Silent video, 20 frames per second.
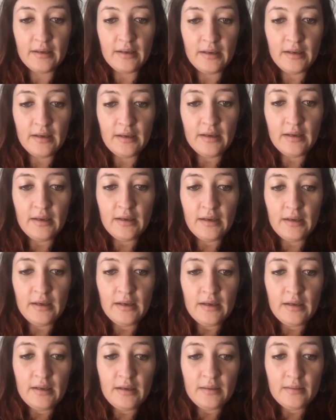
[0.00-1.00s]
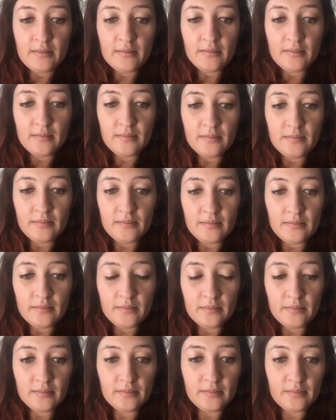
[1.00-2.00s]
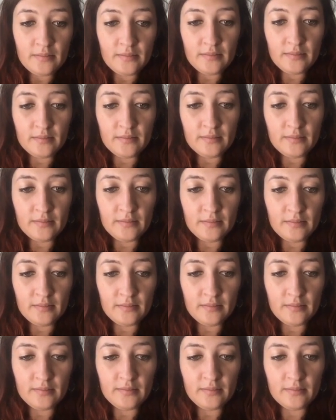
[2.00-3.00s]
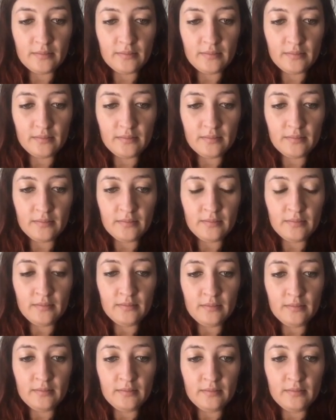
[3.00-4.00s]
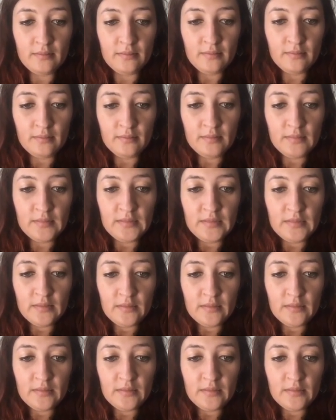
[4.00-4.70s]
[no speech]